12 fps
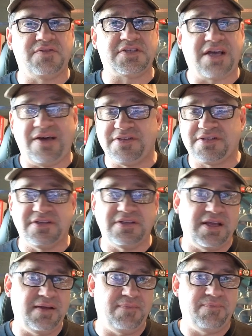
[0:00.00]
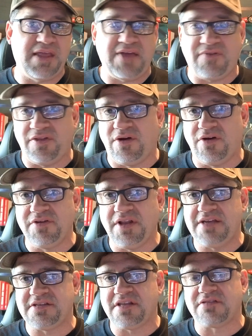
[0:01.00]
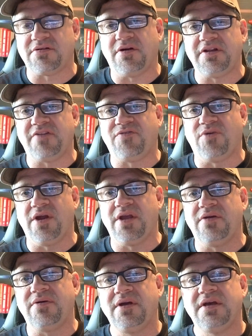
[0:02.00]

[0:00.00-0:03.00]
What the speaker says: Obviously, they have all the overlays they throw on there for you.